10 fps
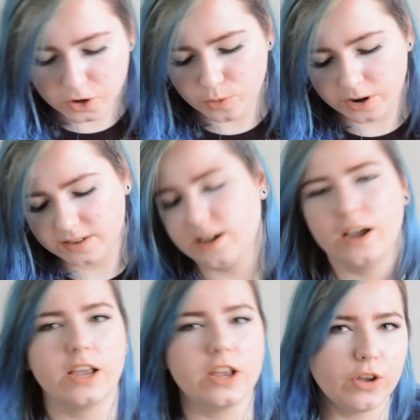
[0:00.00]
products that
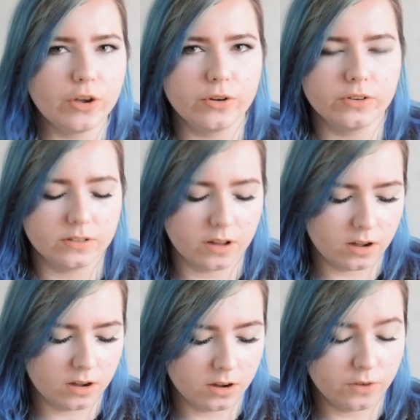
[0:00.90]
I use
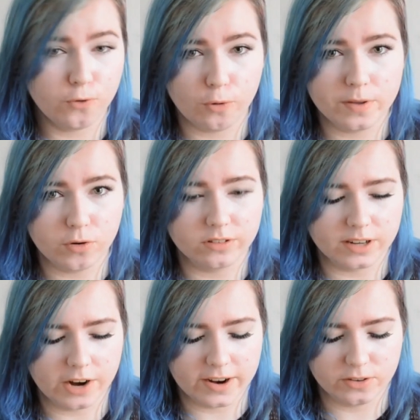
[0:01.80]
are from the
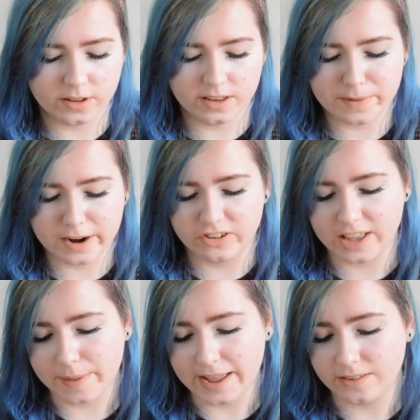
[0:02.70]
Ordinary, so I did manage to
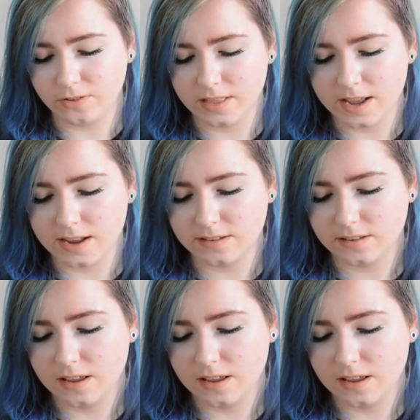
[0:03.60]
get my hands on these.